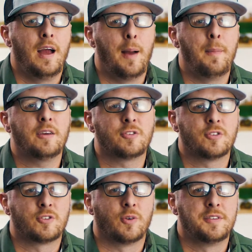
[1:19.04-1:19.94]
At
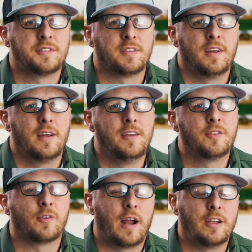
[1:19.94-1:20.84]
Master's Choice,
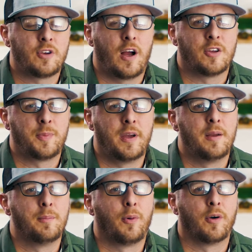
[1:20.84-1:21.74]
these variety trials play
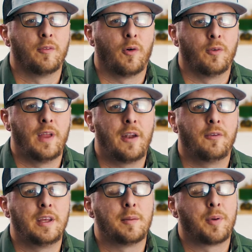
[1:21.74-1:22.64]
an important role not
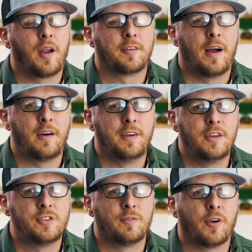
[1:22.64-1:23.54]
only in product
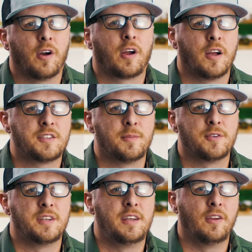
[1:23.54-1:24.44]
validation for our
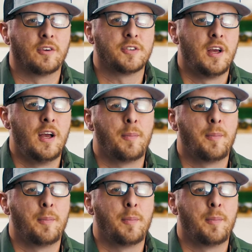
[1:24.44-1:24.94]
customers and dealers,